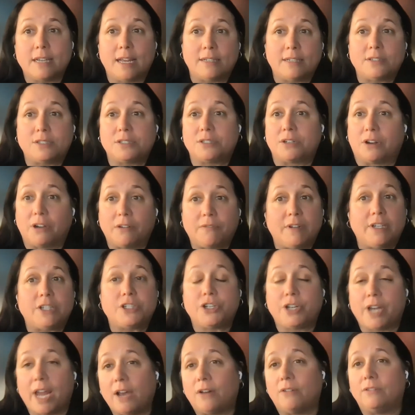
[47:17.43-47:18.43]
and start
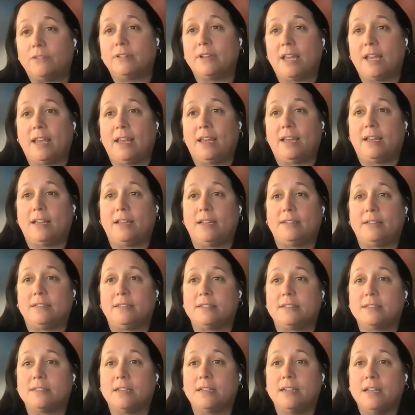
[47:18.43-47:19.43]
reaching out.
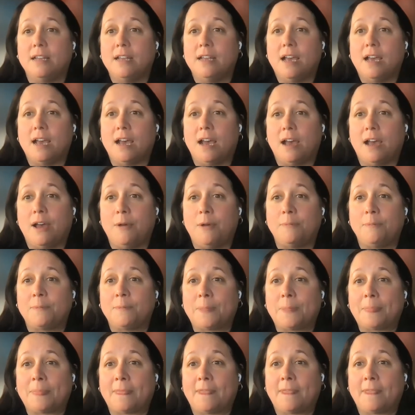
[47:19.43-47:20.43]
And you